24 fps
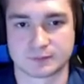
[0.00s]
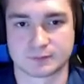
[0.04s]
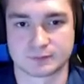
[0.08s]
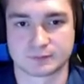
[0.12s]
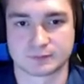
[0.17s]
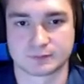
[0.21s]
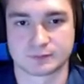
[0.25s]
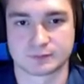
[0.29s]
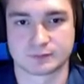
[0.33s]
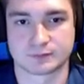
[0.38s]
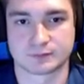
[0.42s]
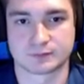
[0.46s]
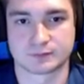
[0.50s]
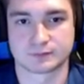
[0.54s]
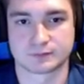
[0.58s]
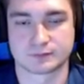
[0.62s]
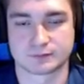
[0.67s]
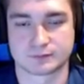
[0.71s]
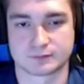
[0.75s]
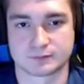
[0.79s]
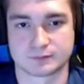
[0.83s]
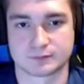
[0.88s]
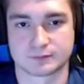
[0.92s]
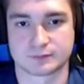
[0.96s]

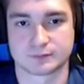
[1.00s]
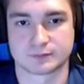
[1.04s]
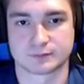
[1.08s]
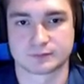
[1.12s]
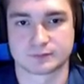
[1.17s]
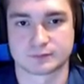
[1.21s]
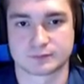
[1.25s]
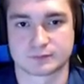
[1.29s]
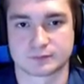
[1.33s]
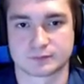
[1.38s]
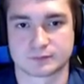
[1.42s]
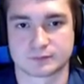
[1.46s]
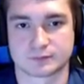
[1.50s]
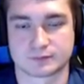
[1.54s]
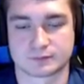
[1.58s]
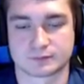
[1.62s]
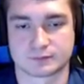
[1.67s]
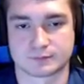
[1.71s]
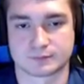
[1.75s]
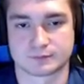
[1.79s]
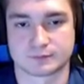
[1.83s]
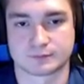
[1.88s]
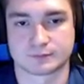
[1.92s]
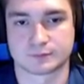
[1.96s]

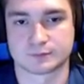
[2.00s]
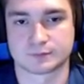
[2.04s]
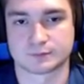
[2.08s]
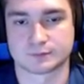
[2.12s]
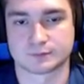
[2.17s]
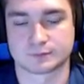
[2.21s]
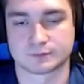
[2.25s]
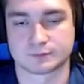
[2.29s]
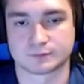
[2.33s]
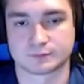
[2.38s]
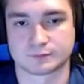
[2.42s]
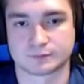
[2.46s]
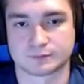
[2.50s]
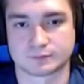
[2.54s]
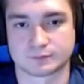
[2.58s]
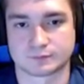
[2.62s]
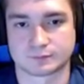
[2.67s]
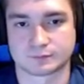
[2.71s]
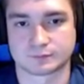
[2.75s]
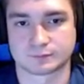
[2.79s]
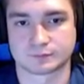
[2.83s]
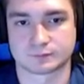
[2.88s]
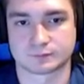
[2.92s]
(not speaking)